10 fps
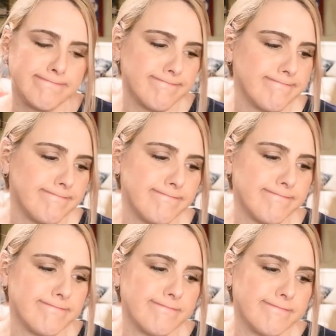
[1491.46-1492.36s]

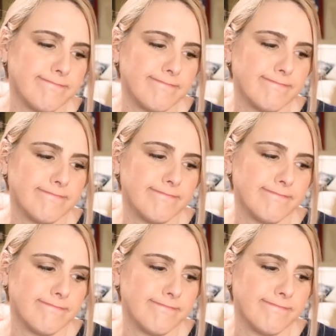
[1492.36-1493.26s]

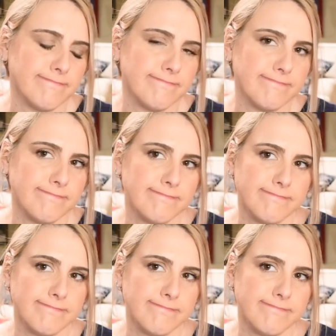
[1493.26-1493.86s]
(silence)